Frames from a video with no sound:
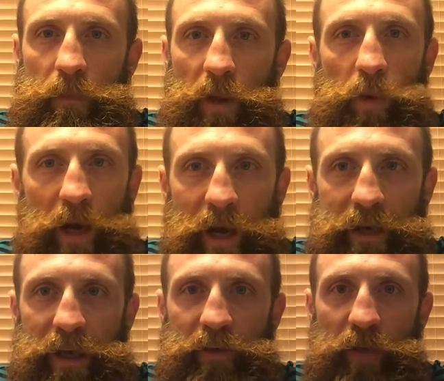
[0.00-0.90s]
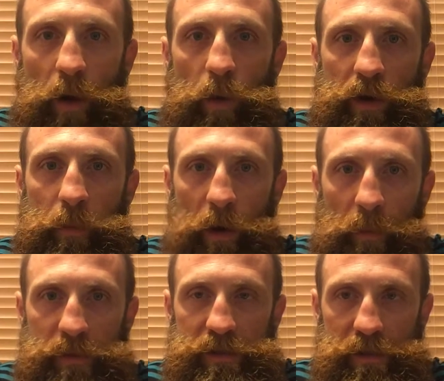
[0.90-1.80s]
And we're going to identify what your
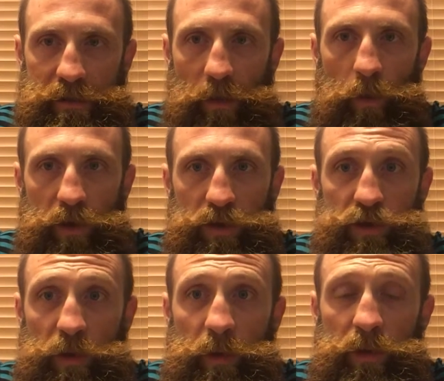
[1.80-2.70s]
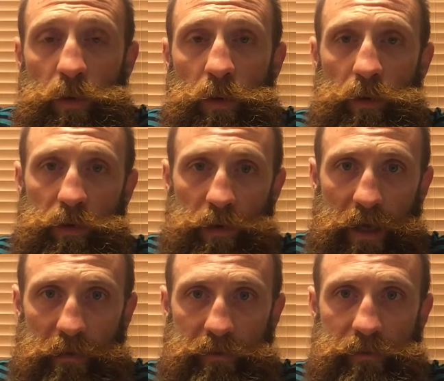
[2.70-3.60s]
purpose is and what you should be doing with your
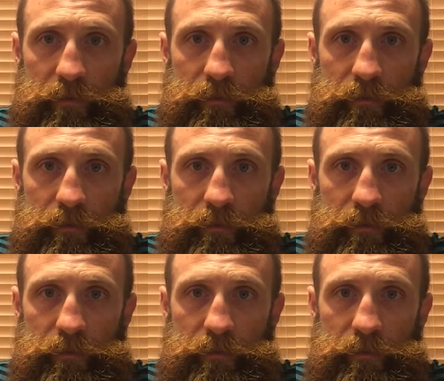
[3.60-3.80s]
life.